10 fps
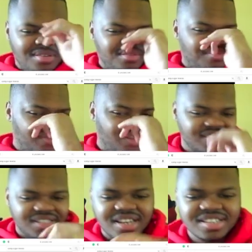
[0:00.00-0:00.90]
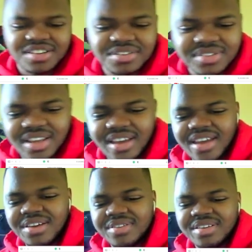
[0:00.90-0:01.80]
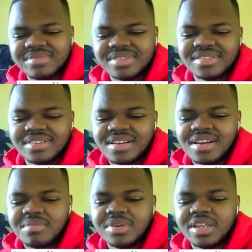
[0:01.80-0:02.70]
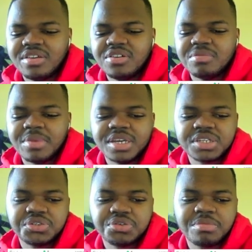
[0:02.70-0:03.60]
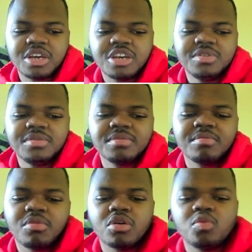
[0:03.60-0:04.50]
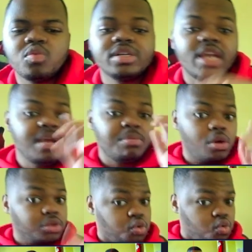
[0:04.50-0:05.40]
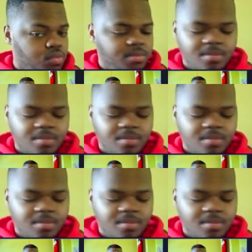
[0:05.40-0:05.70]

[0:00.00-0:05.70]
But that's, that's just cold as heck. I ain't gonna upper. But there you go, man. Sugar Baby part one and part two.